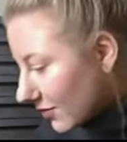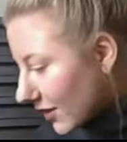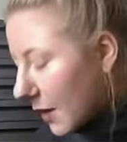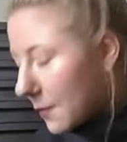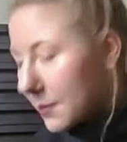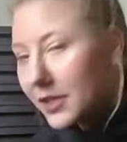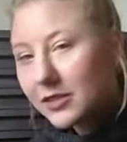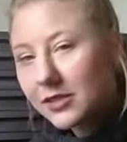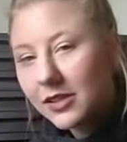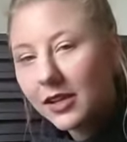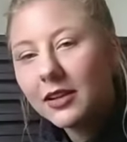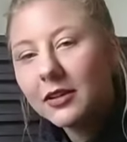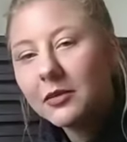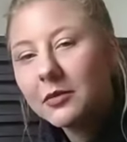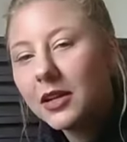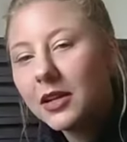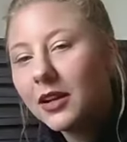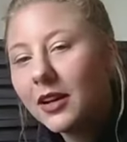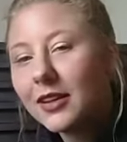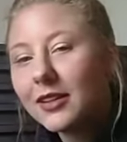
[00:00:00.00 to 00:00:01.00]
I'm excited
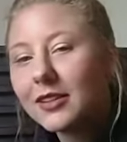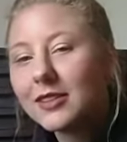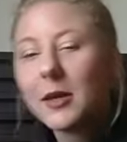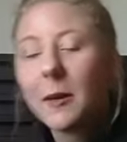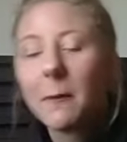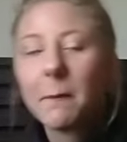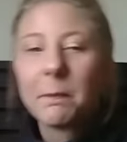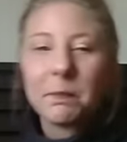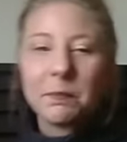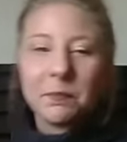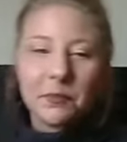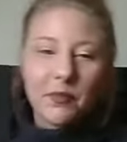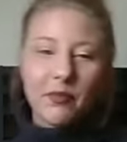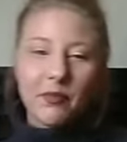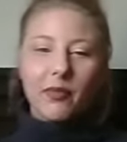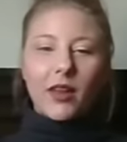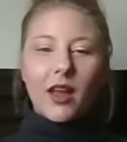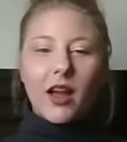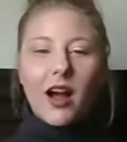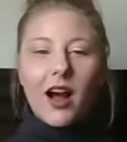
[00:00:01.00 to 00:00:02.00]
because
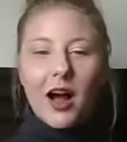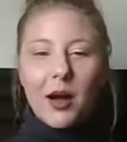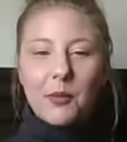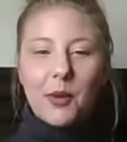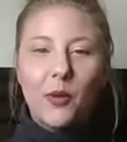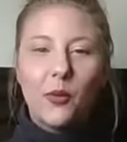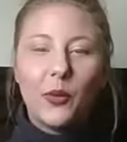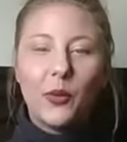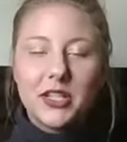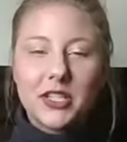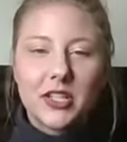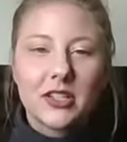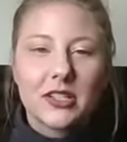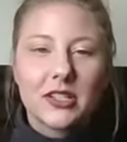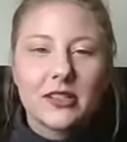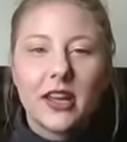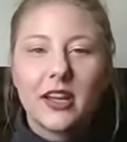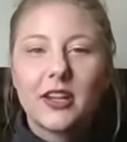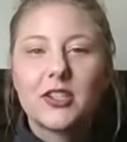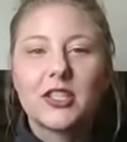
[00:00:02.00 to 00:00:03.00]
winter is
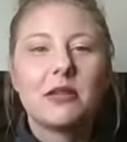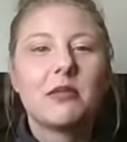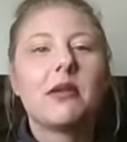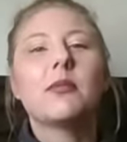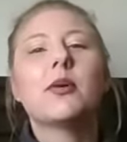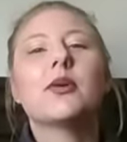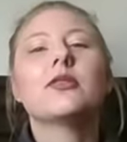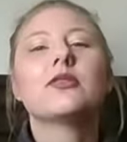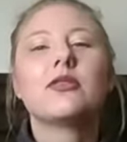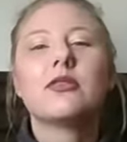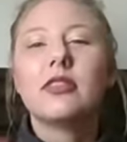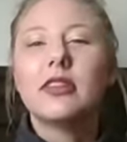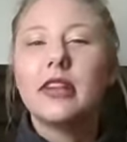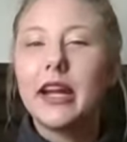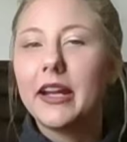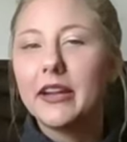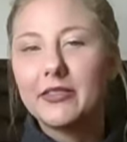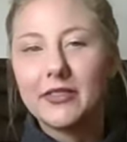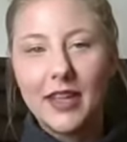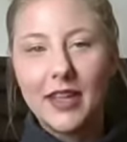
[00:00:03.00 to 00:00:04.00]
actually my most
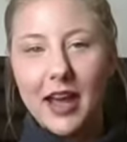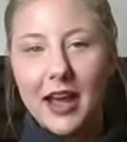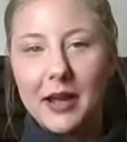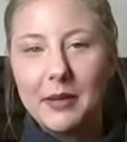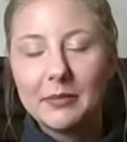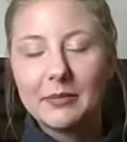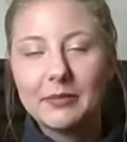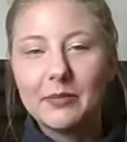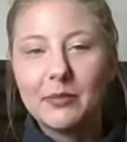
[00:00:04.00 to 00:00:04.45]
creative time